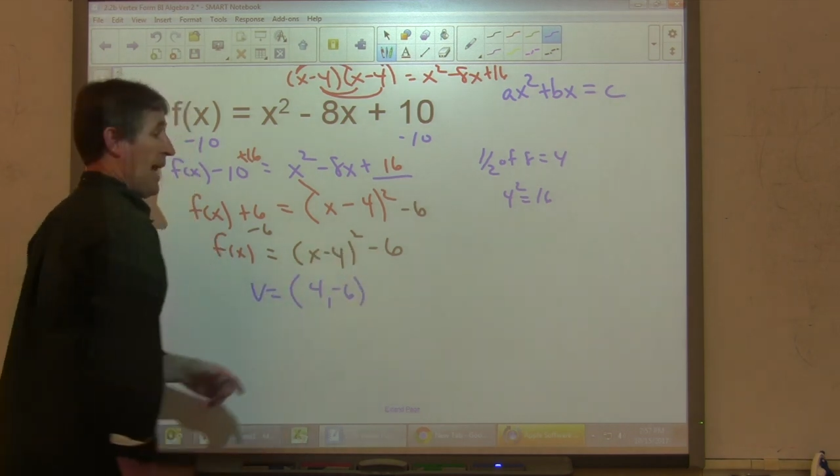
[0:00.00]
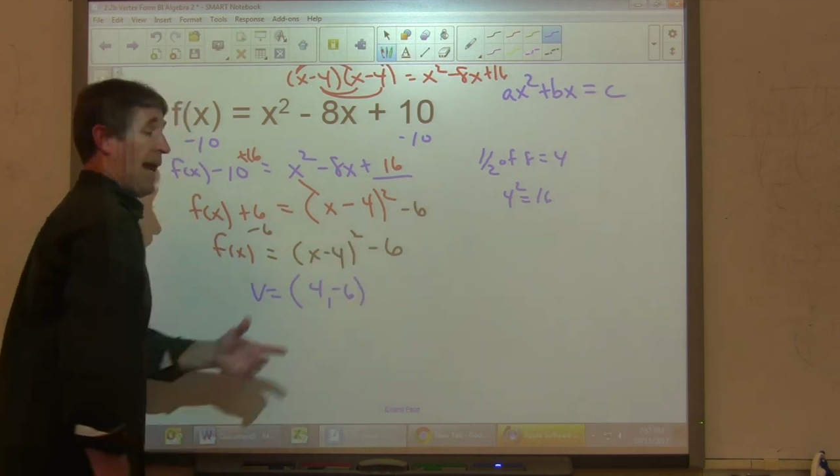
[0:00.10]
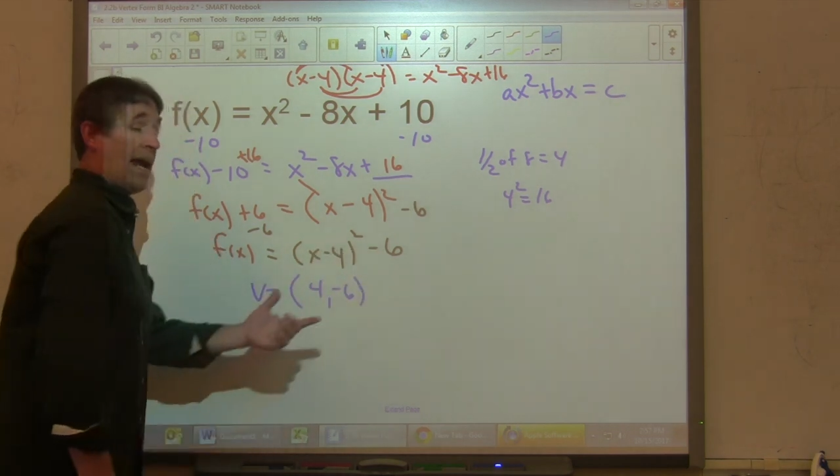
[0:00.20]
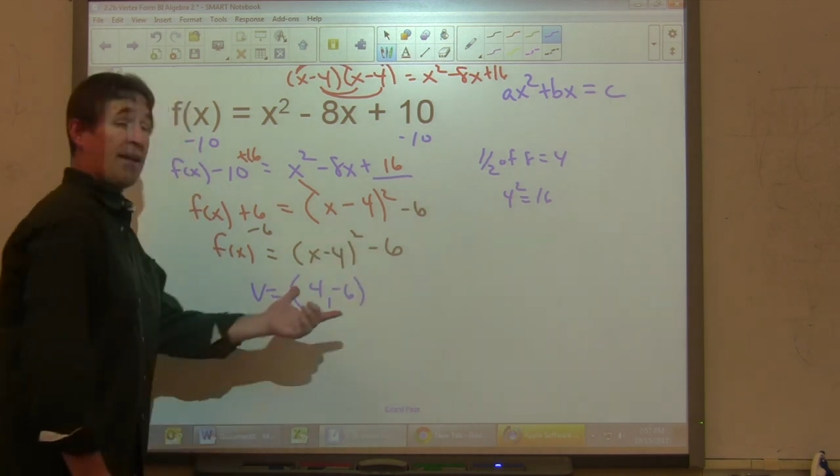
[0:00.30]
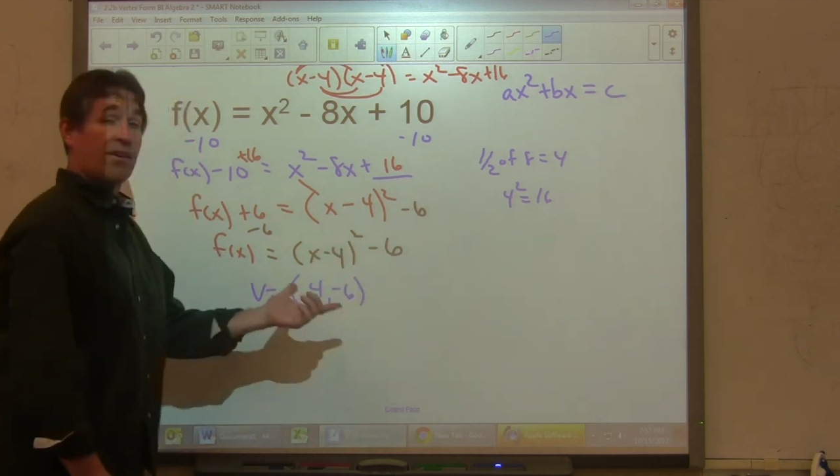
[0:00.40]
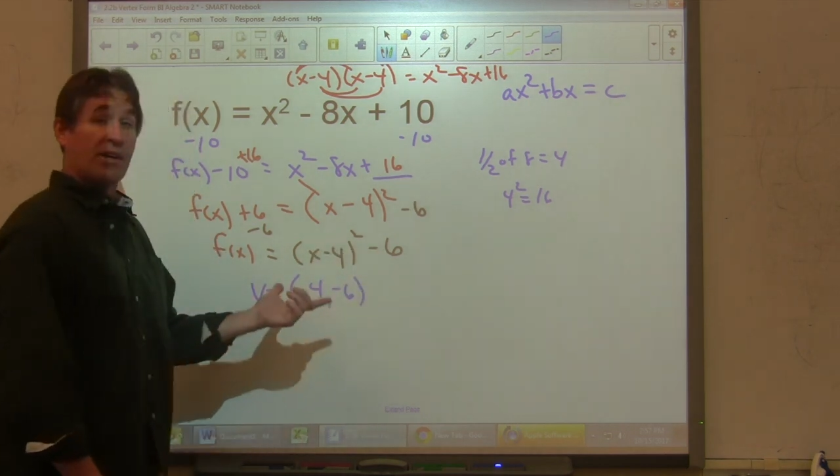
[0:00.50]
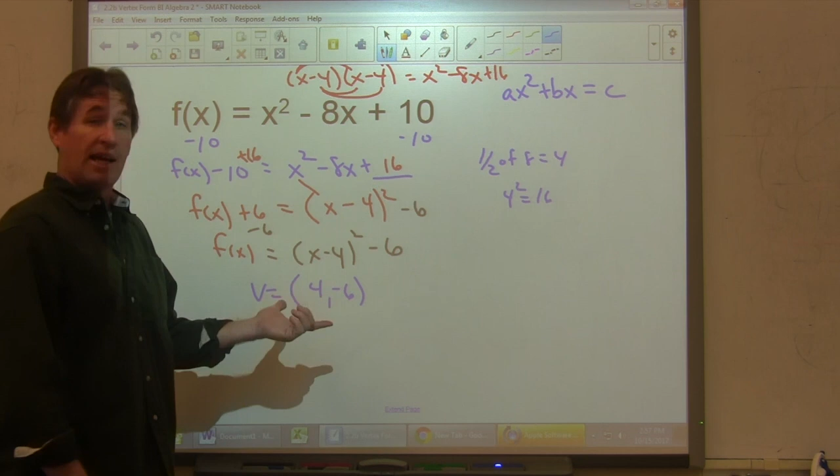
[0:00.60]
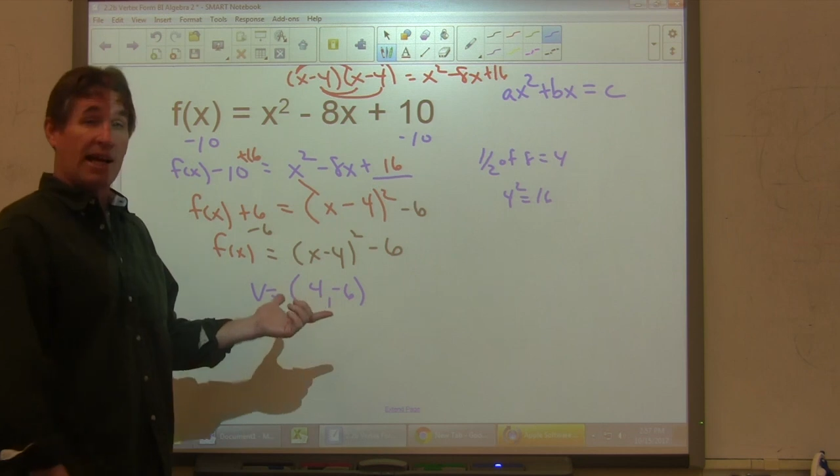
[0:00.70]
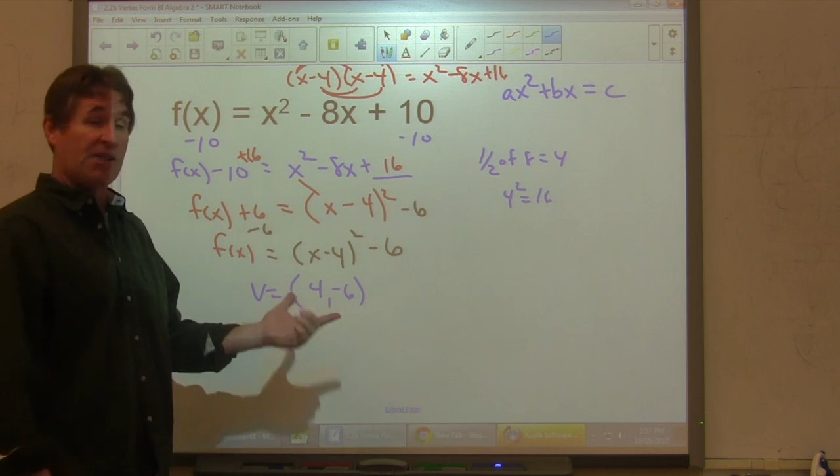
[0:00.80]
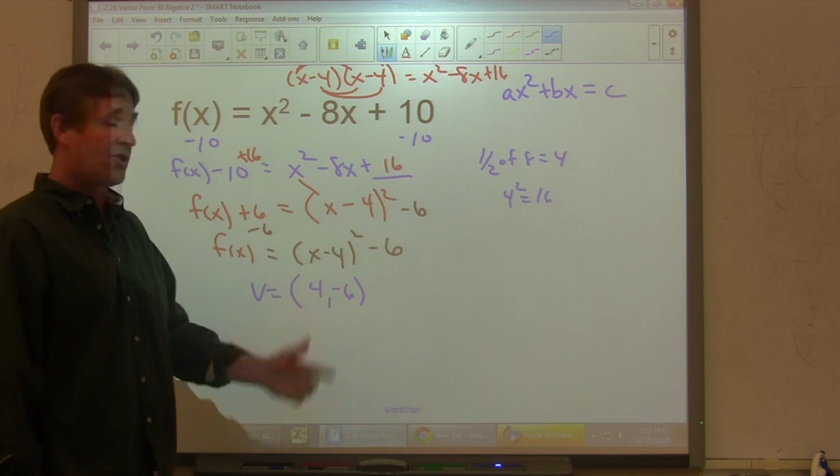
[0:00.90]
And they're going
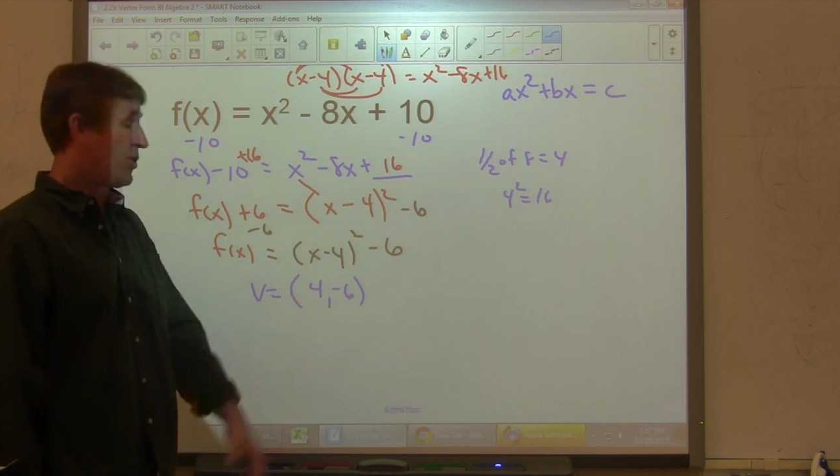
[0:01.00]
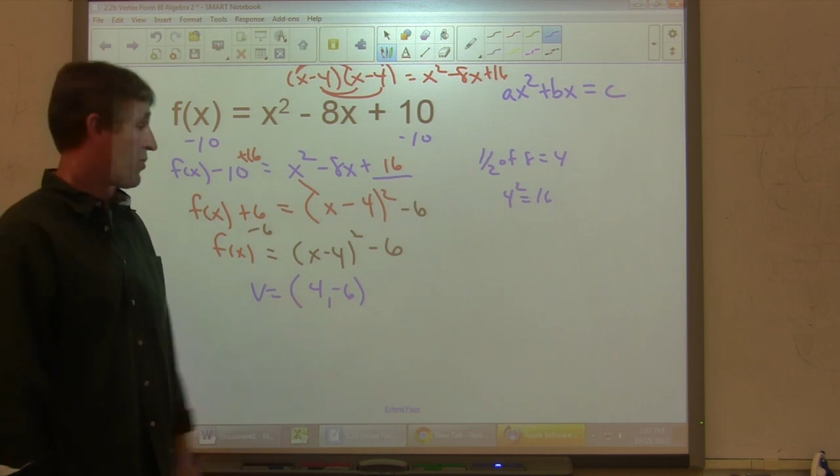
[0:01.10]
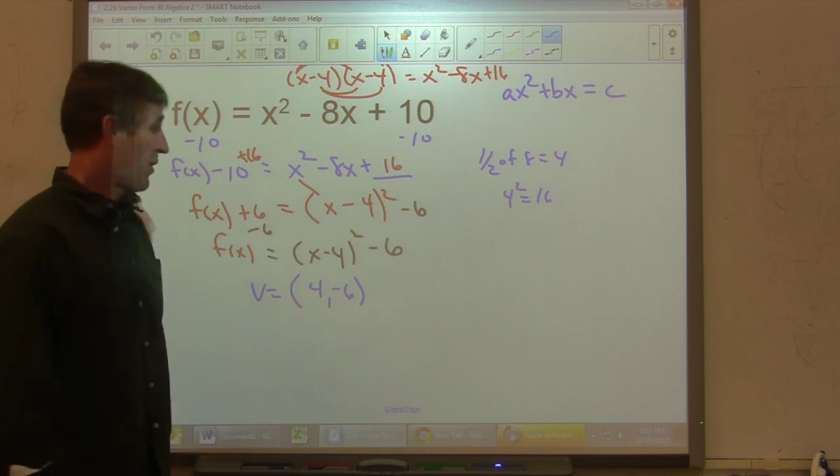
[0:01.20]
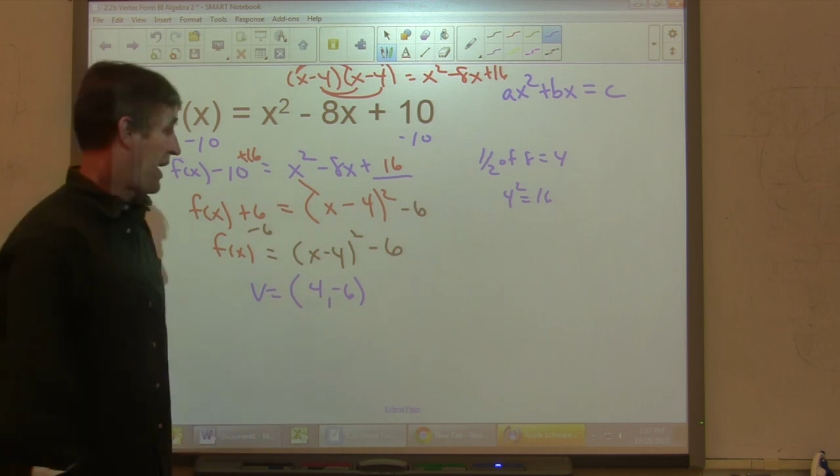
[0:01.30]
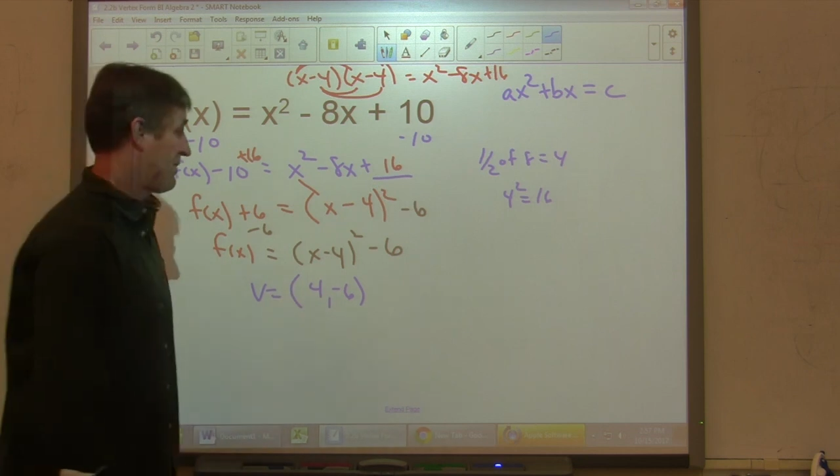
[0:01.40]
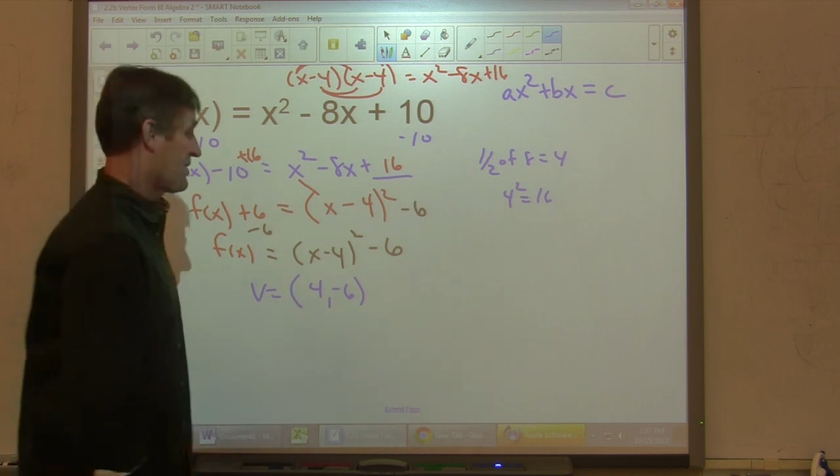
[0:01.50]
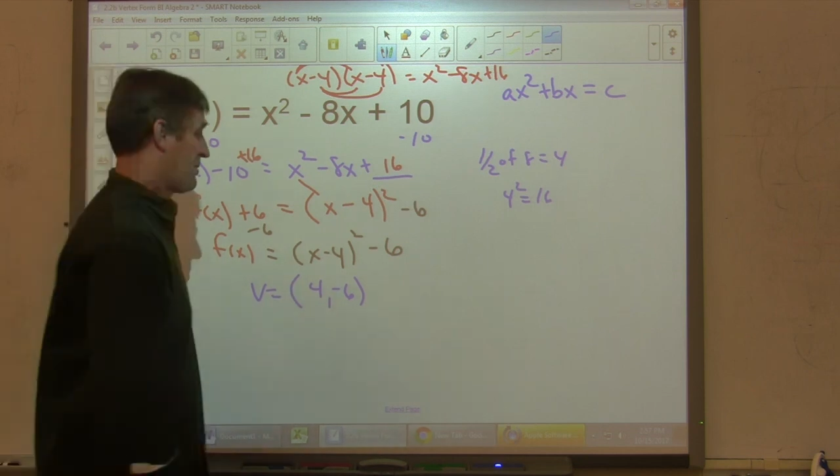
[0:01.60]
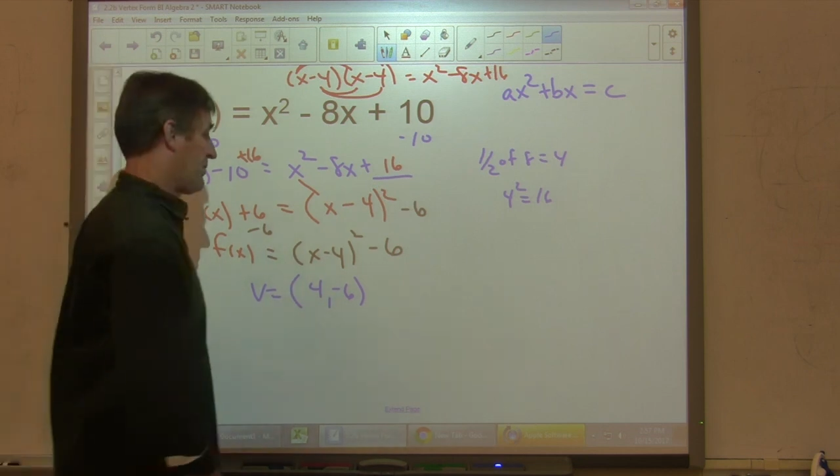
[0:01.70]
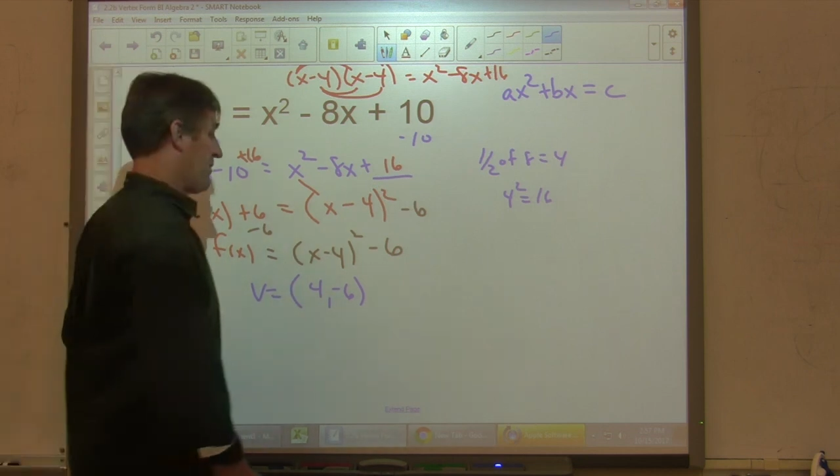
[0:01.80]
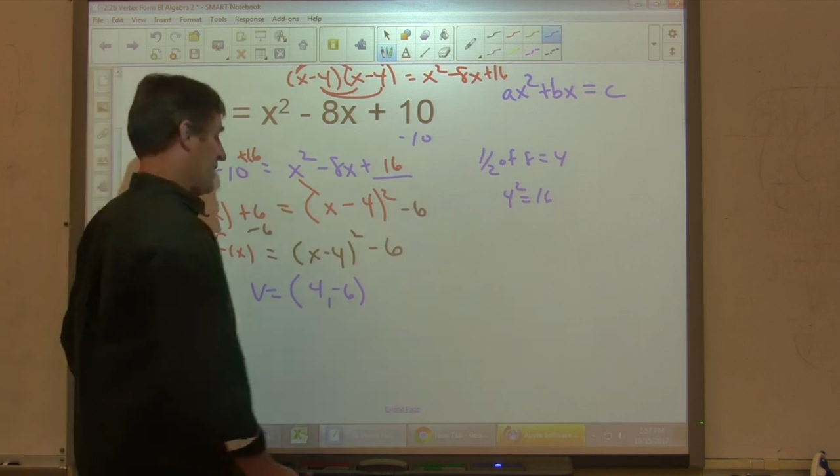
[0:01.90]
to ask you to graph some of